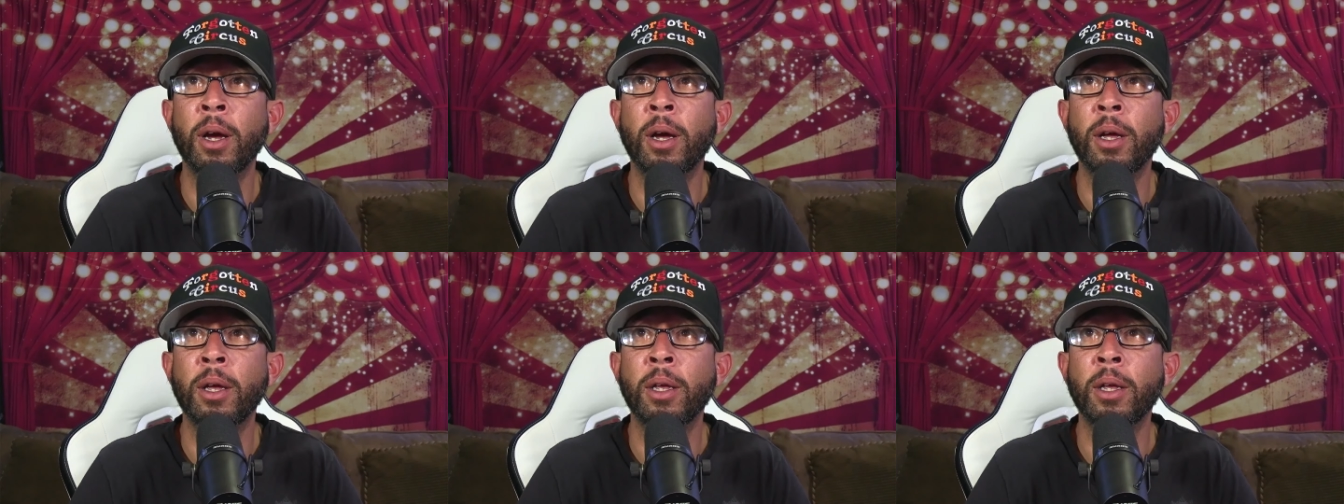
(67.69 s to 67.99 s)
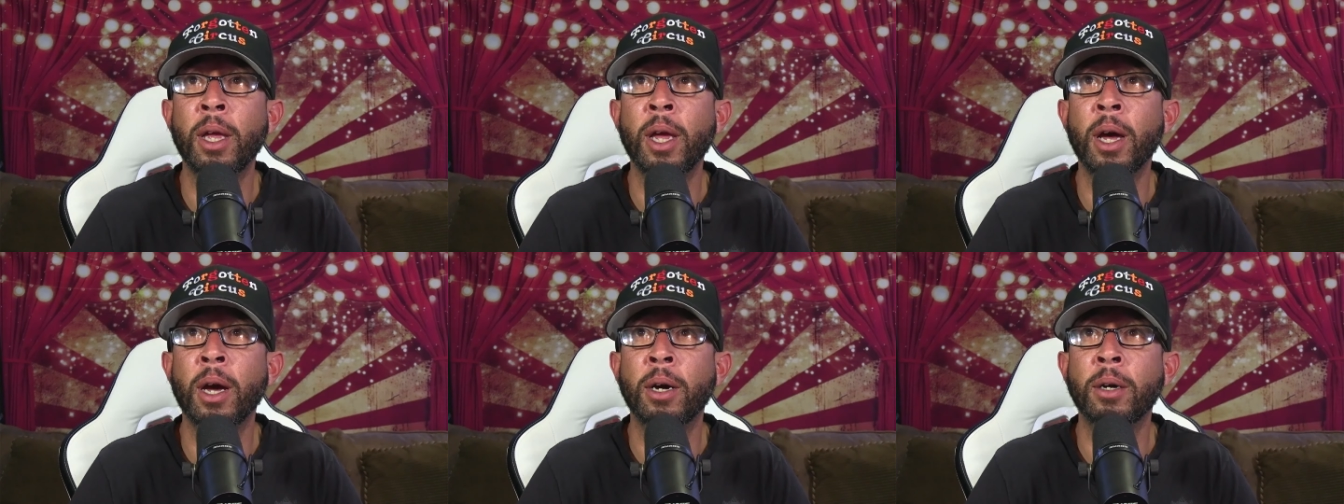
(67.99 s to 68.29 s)

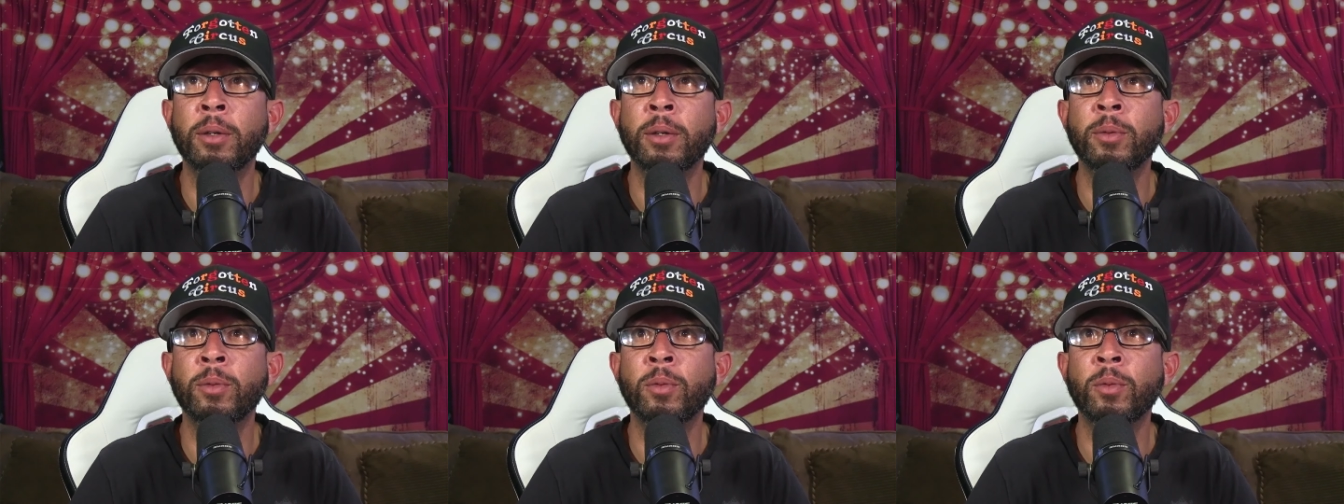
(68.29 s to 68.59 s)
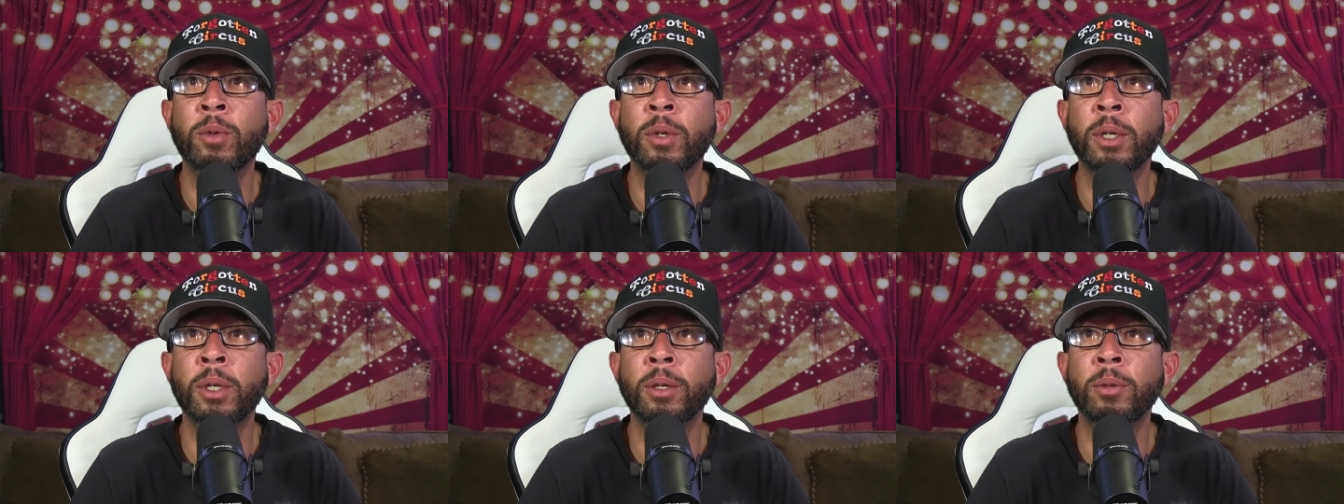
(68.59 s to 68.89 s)
yeah
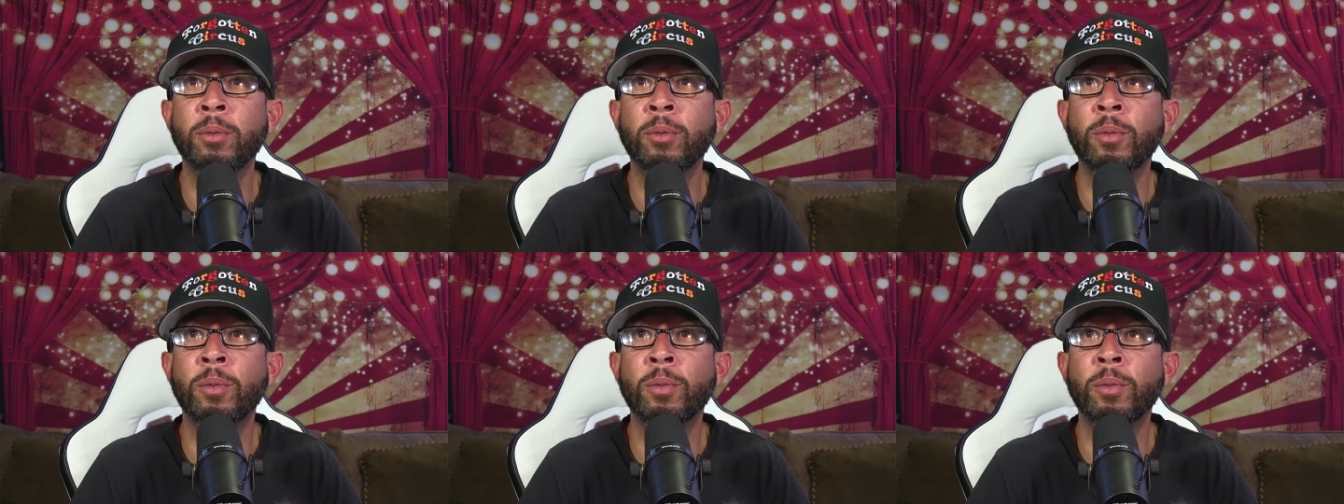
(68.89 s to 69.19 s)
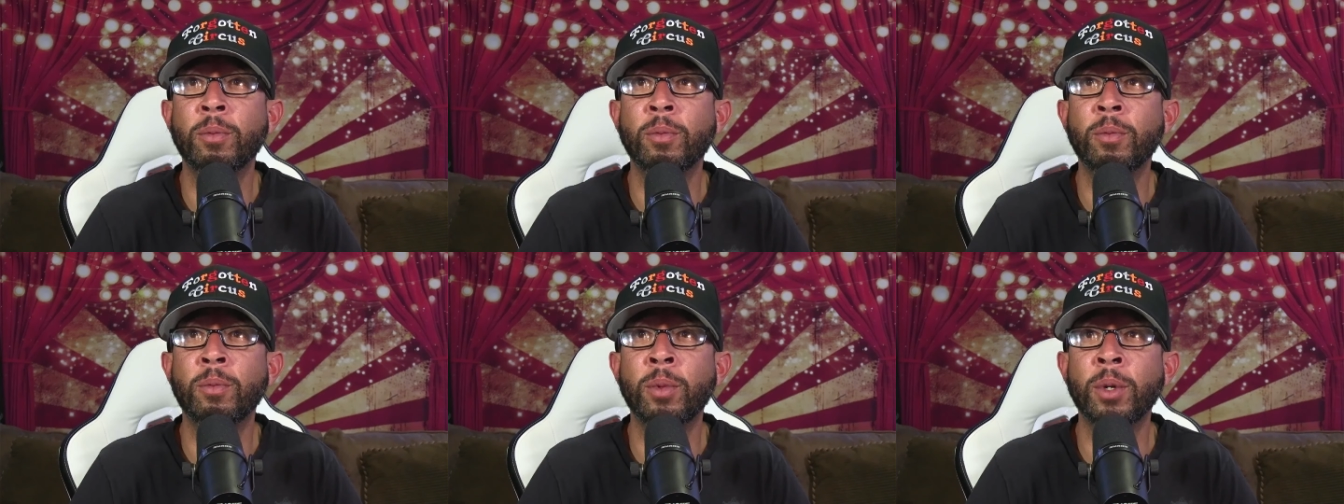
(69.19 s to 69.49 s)
we
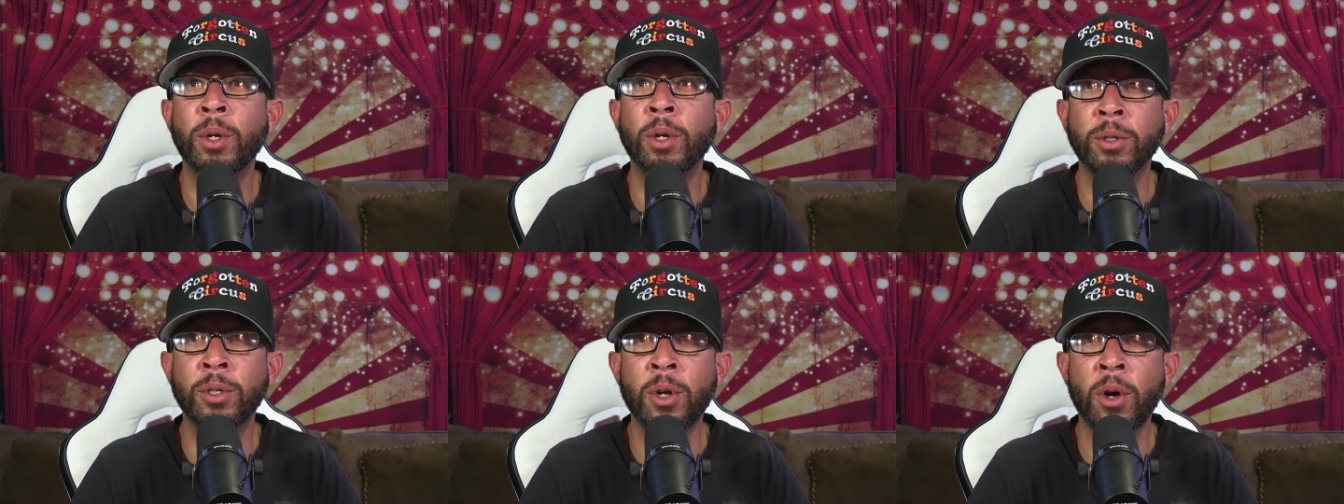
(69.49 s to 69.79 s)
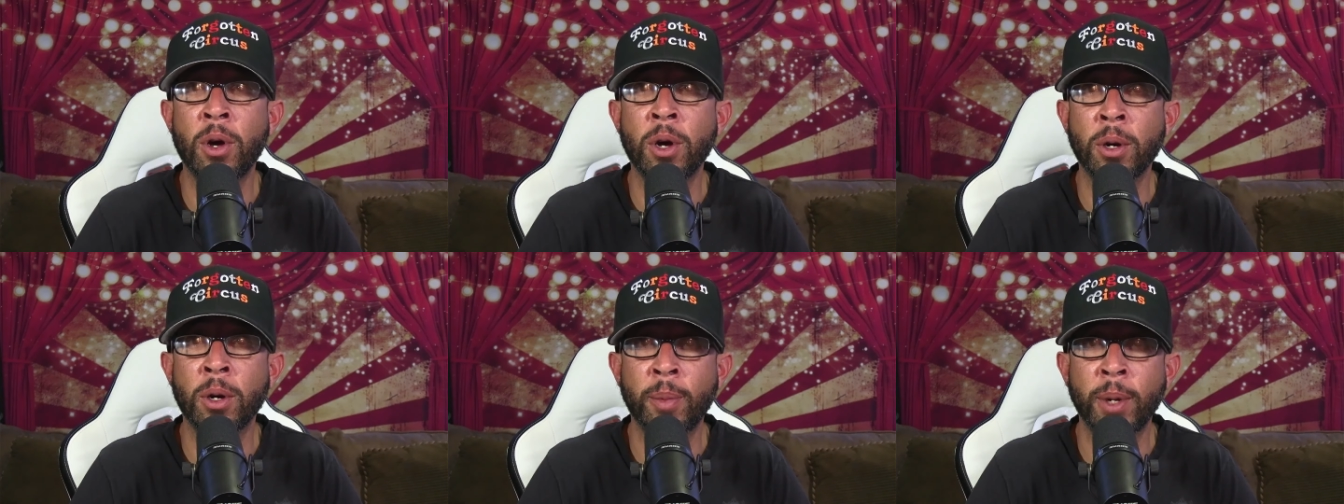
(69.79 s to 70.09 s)
we don't
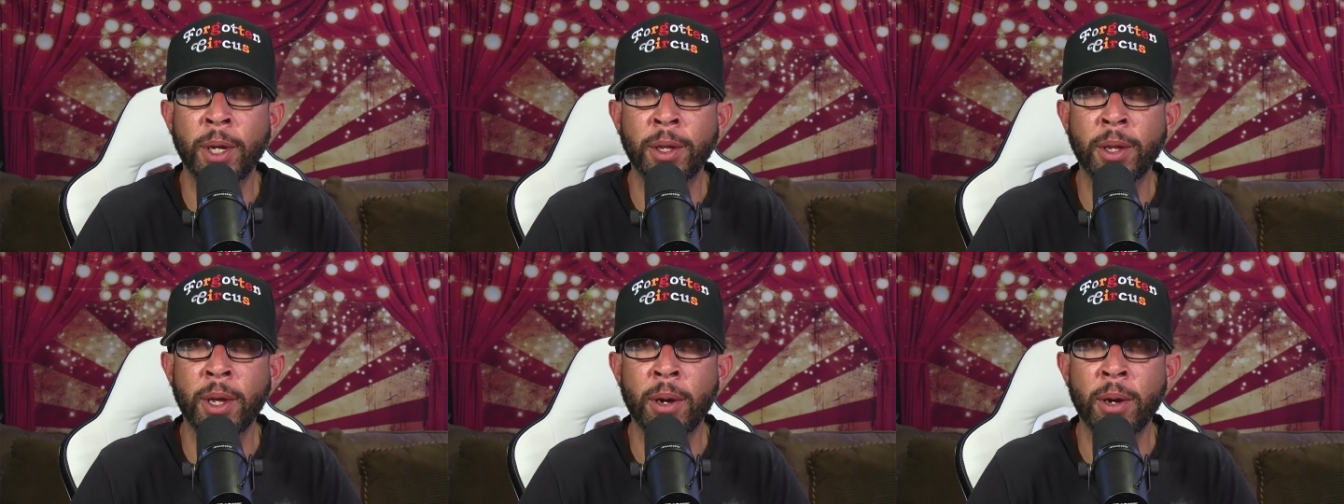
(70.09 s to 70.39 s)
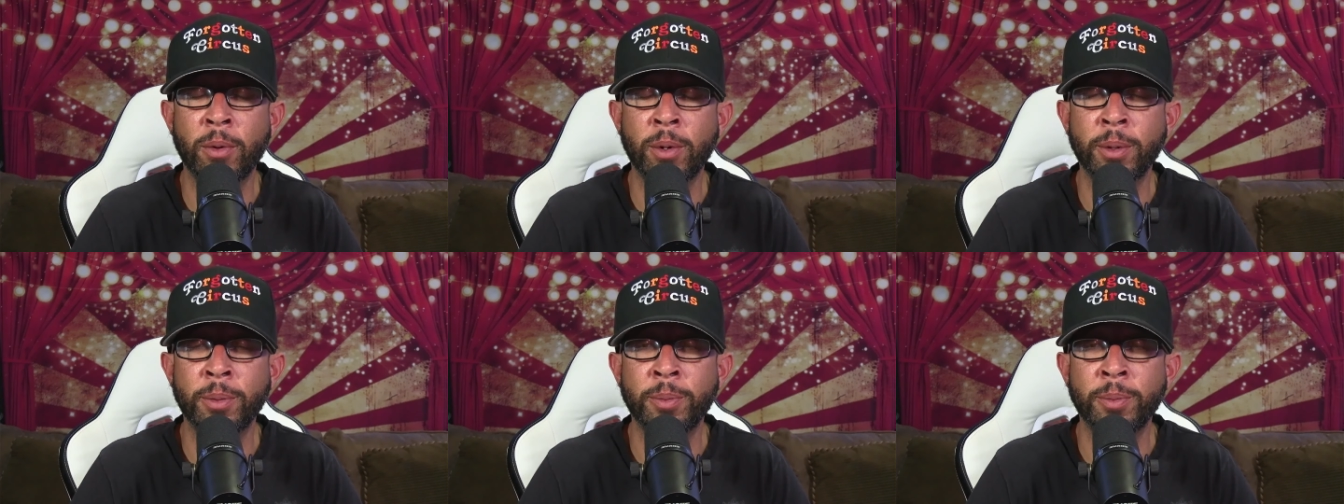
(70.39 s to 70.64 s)
talk about that one